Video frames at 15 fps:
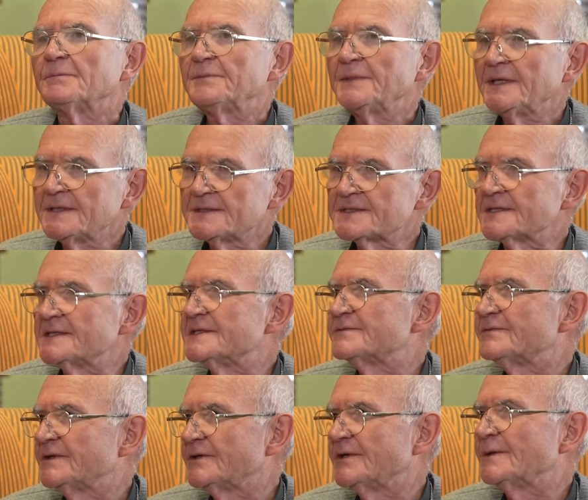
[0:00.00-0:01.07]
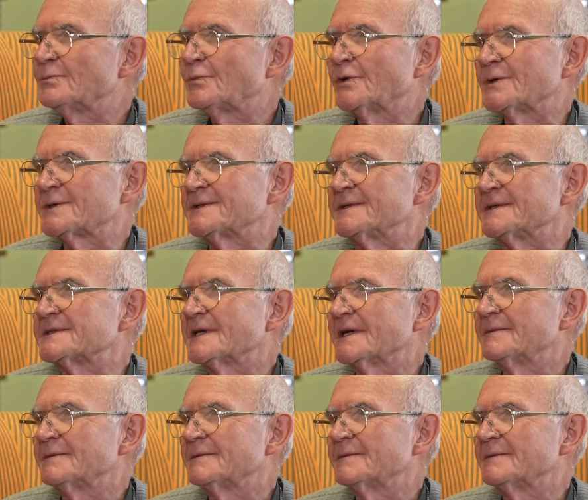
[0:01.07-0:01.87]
peace is very important.